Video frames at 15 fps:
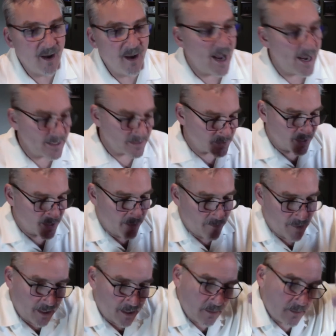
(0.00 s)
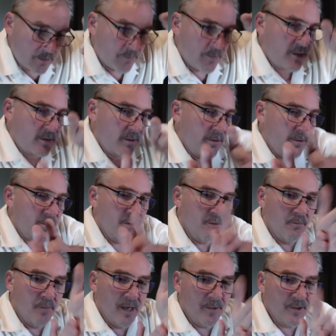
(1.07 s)
I examine it to make sure there's no
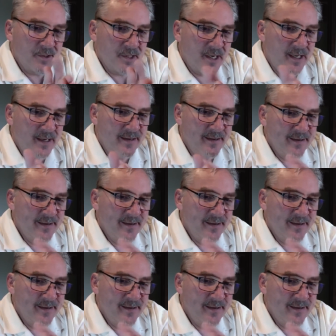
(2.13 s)
bubbles in it.